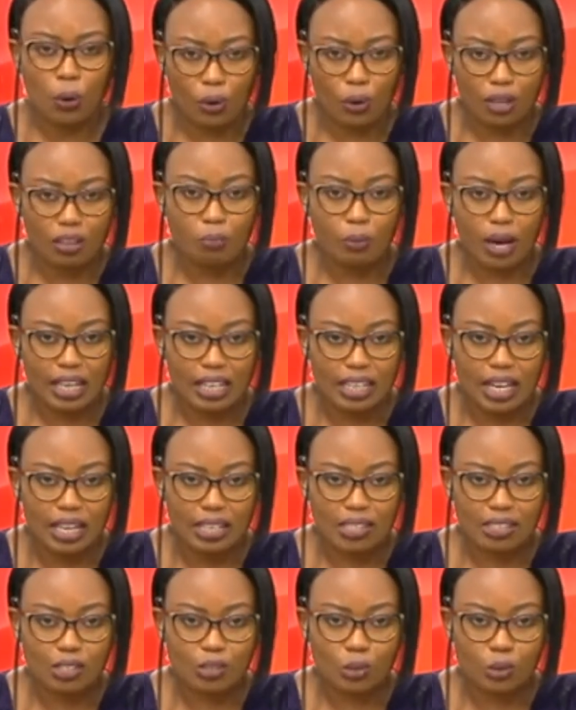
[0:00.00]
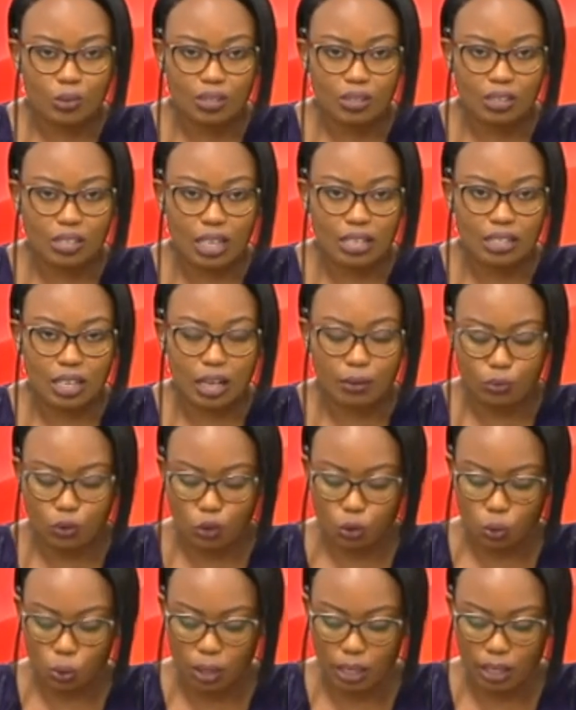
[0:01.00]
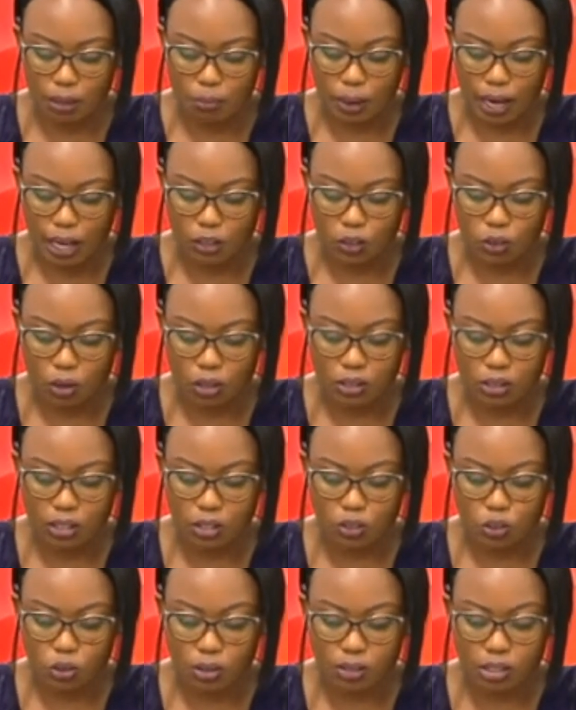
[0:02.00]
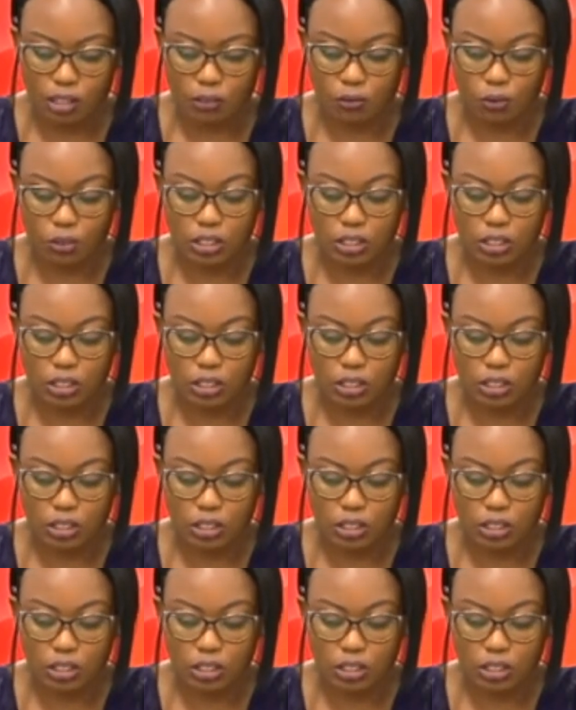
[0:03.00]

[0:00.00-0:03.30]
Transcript: With my guest on set, I'm um, joined by Dr. Joseph